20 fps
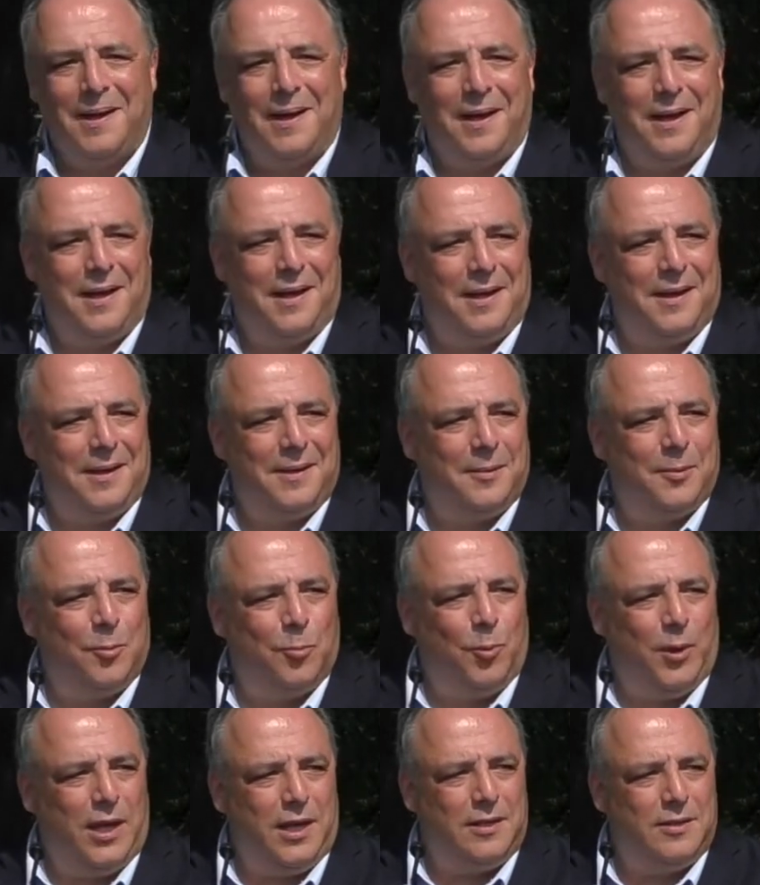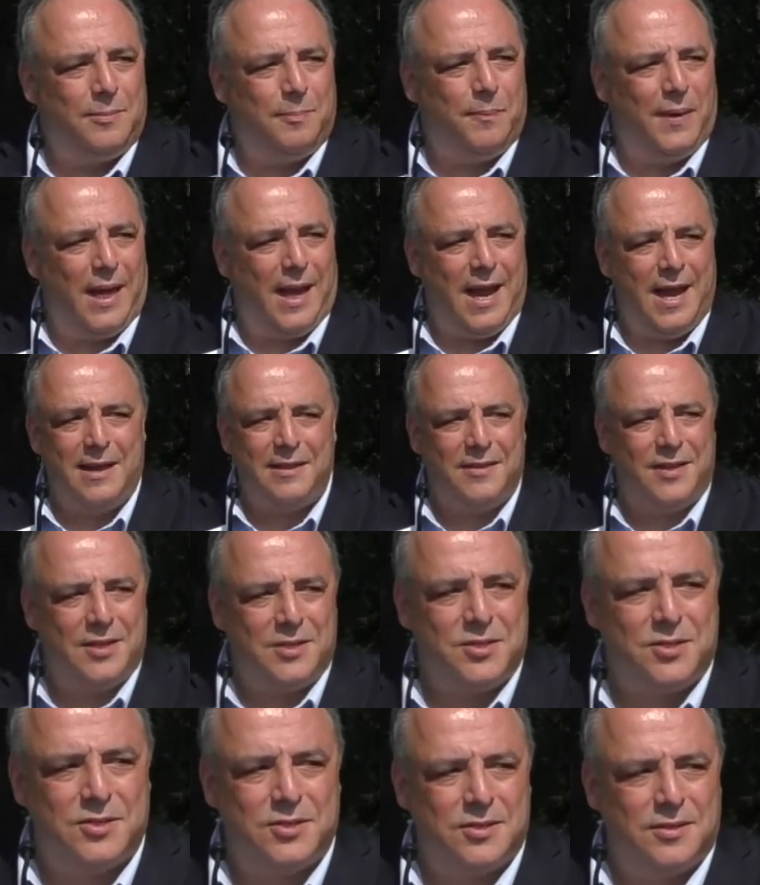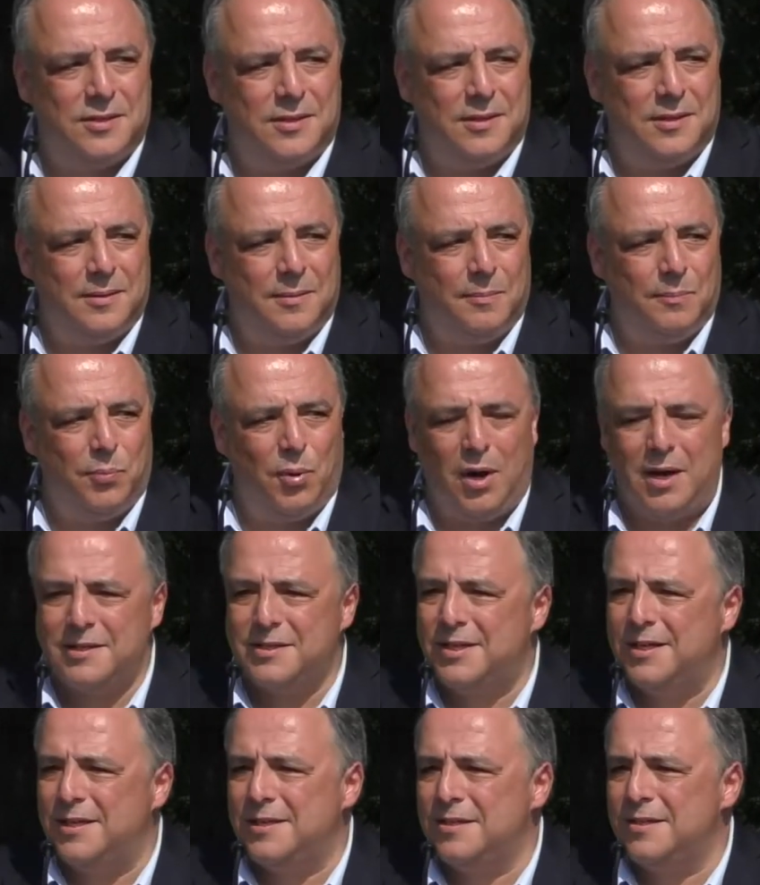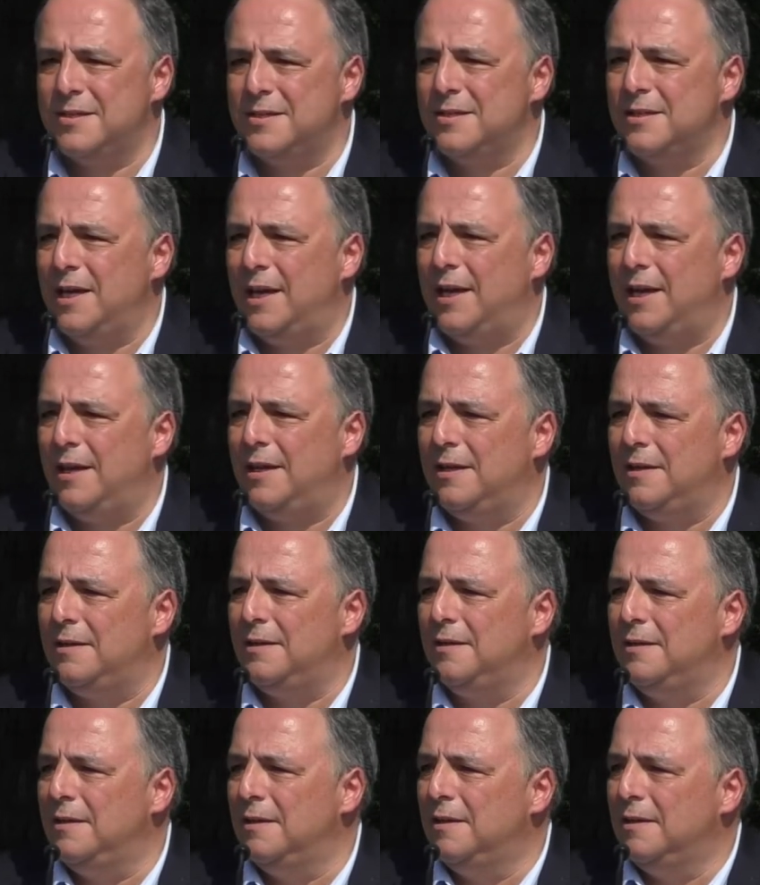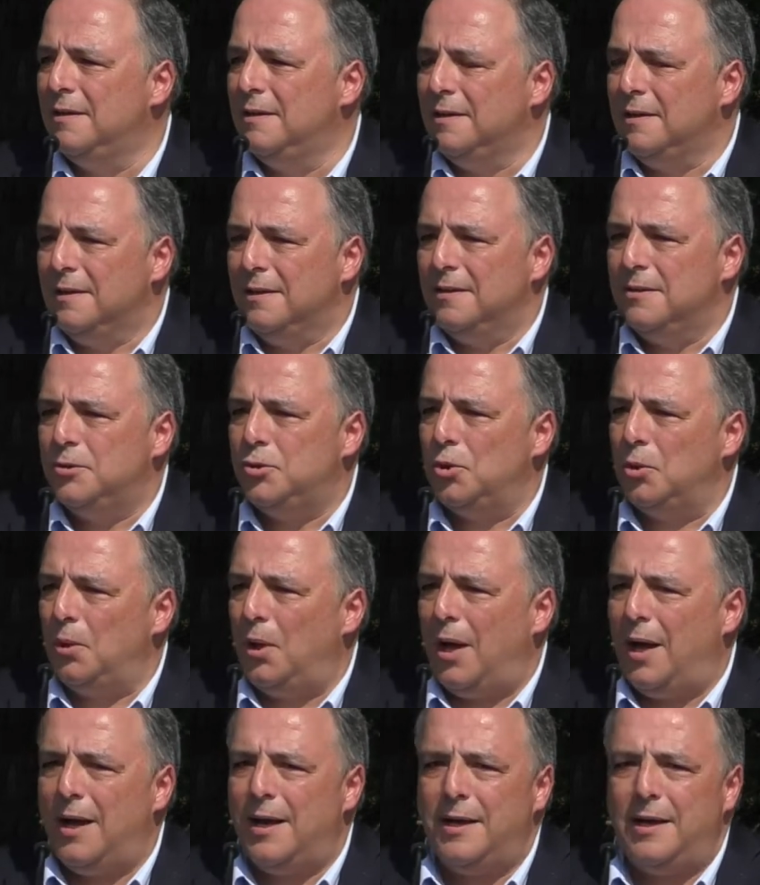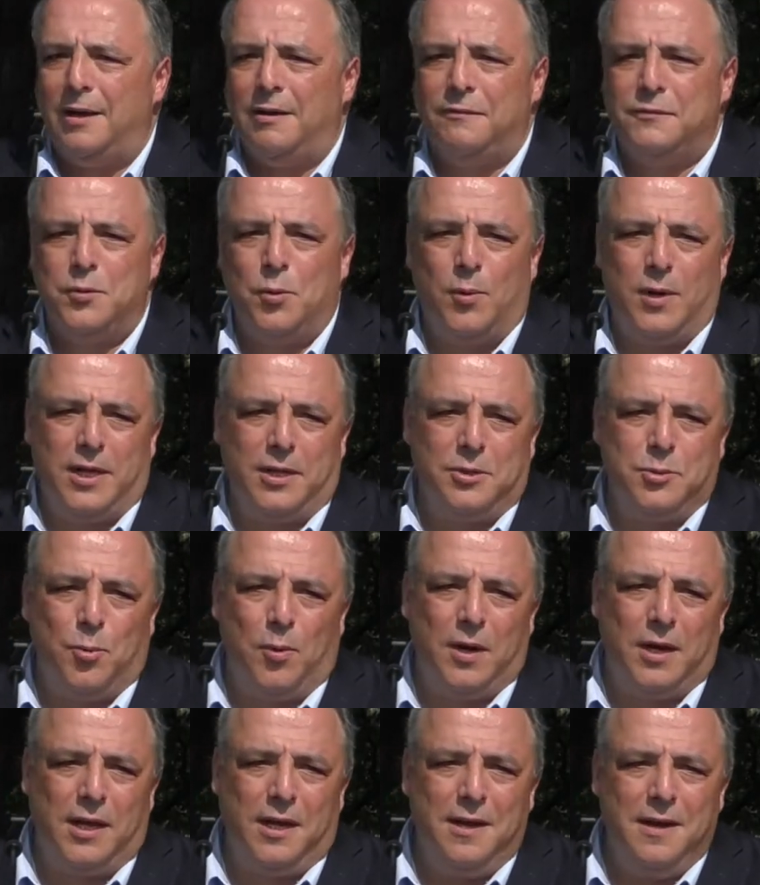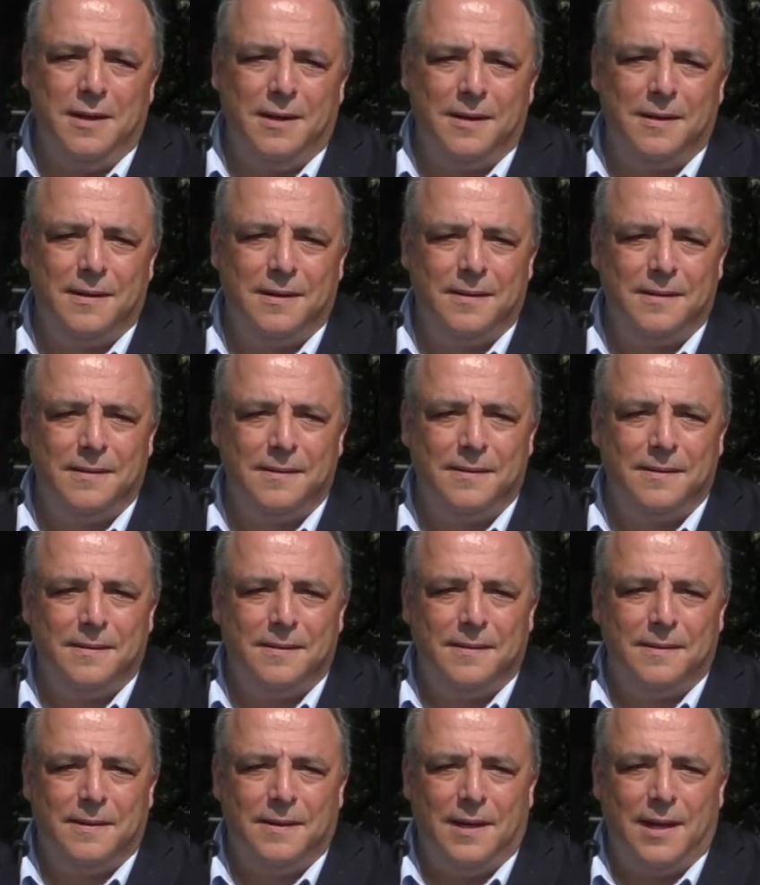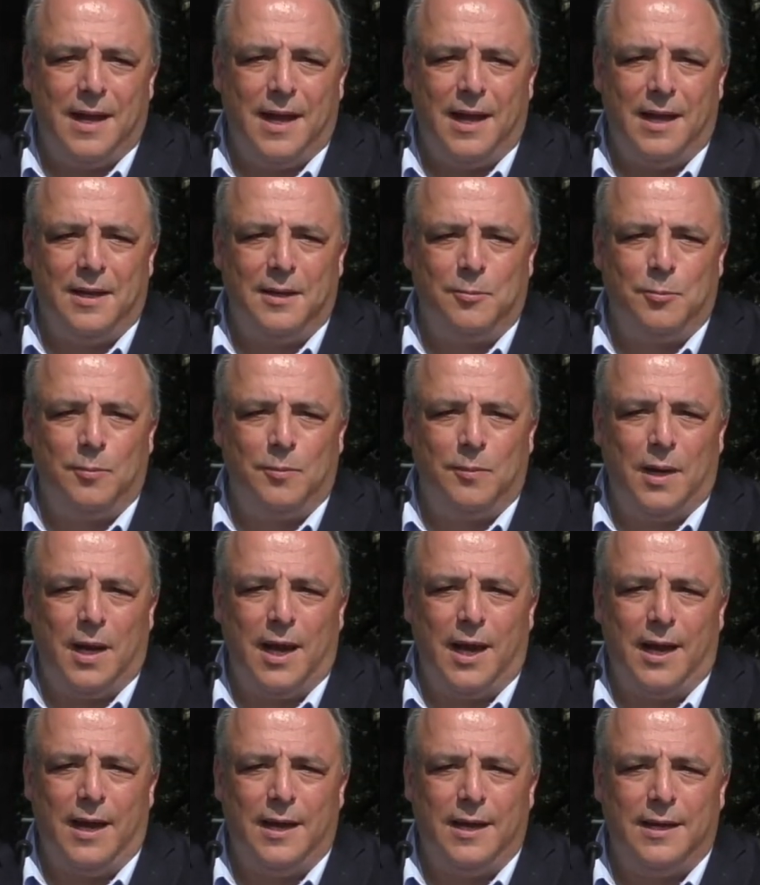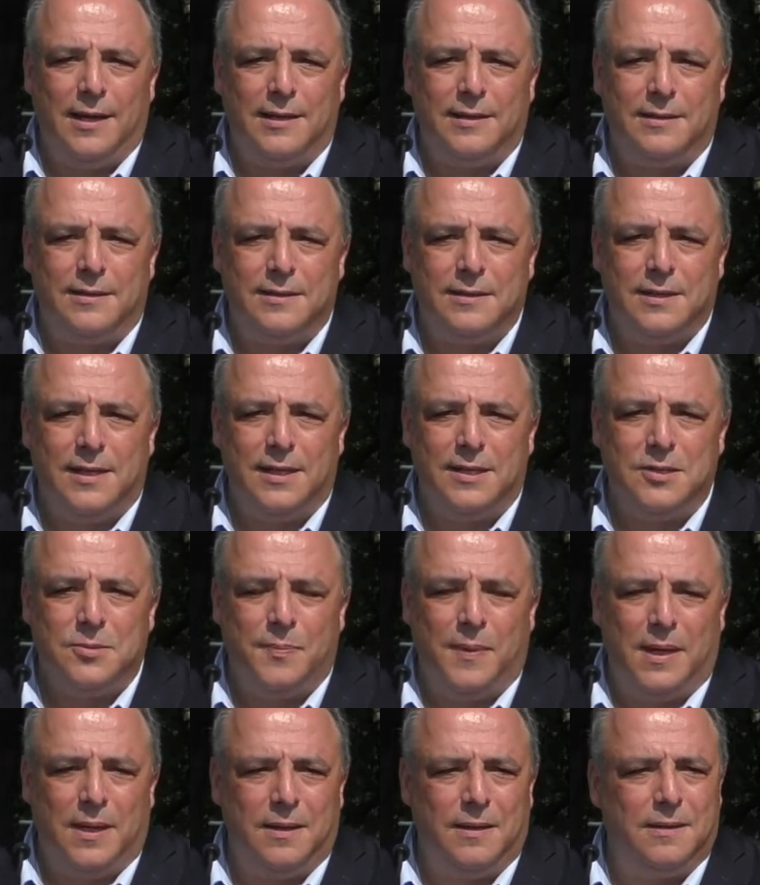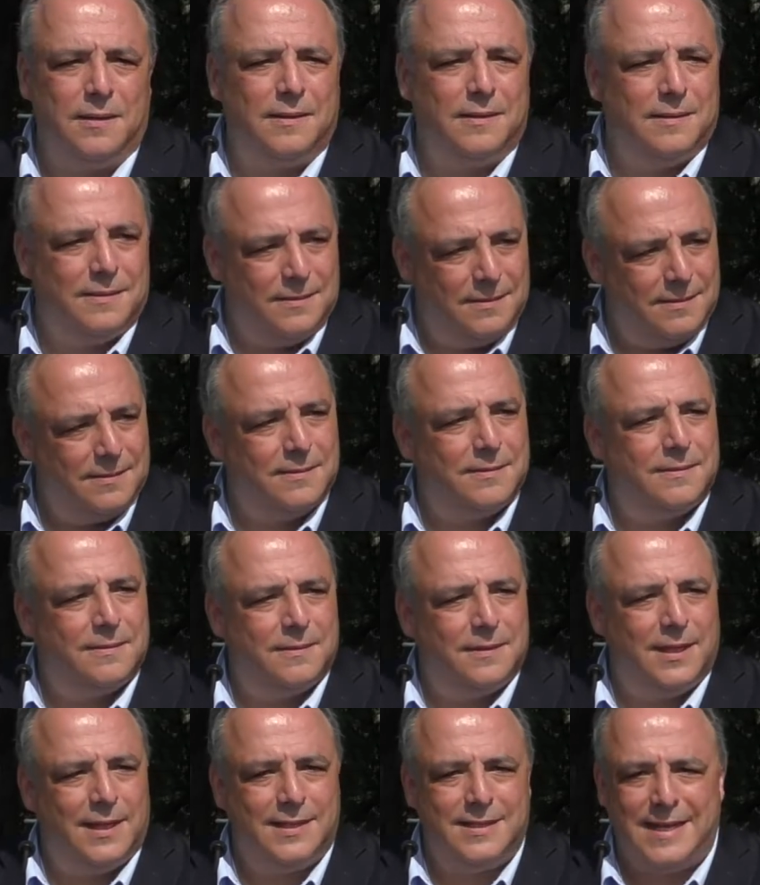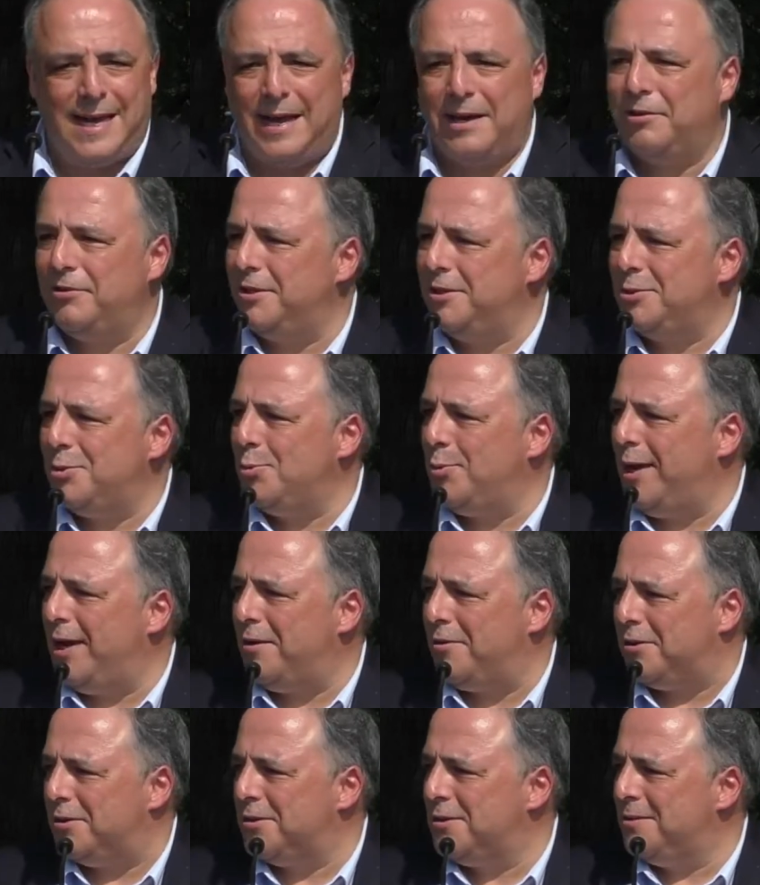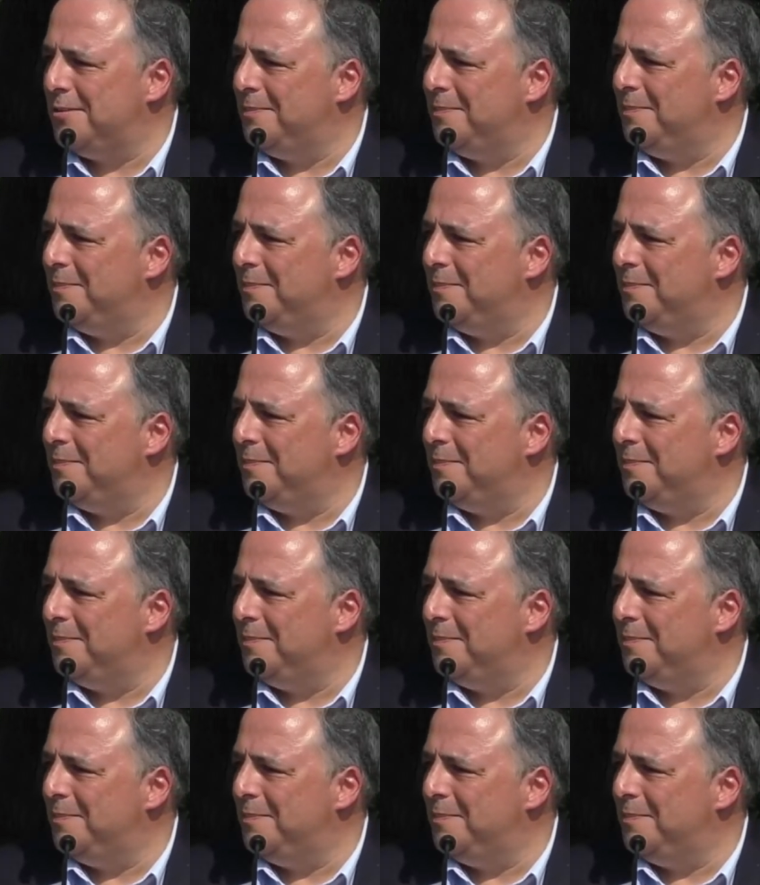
uh, we began this process in July of 2020 and and it's been exactly two years.